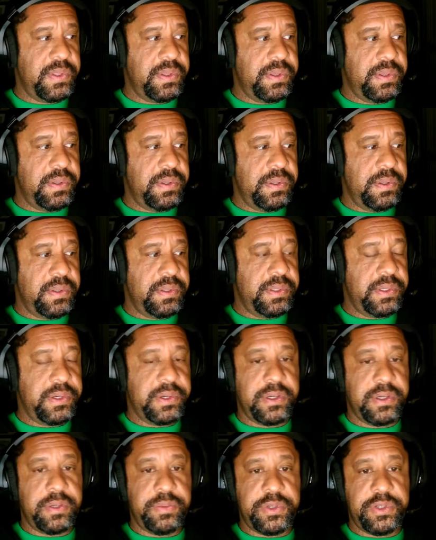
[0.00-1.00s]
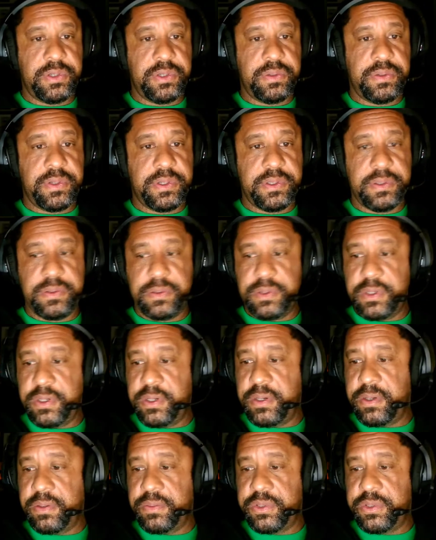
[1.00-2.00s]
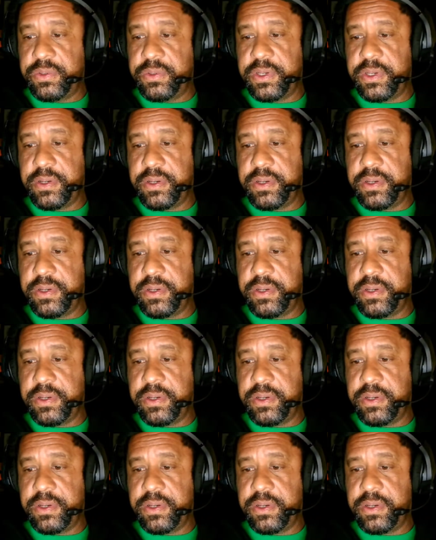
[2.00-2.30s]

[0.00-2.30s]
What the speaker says: that are going to be showing up.